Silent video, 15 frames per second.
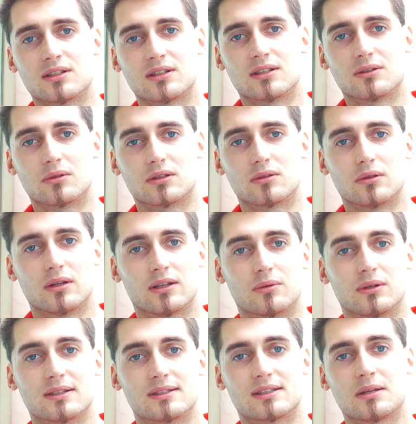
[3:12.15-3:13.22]
and it
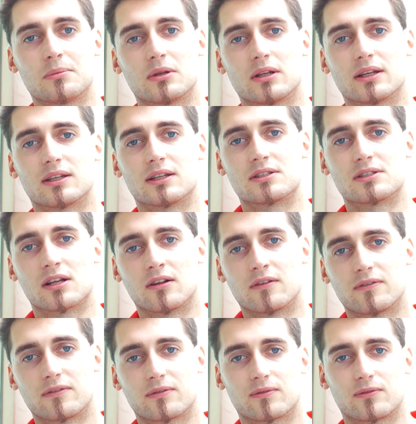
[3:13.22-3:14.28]
will stimulate
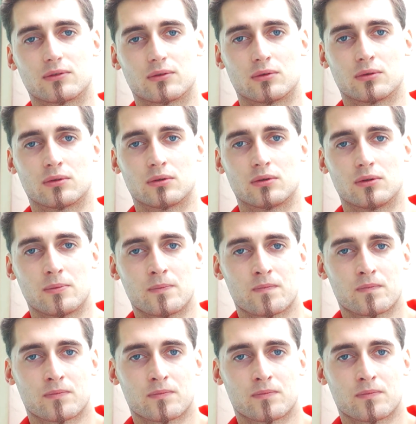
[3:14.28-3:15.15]
itself to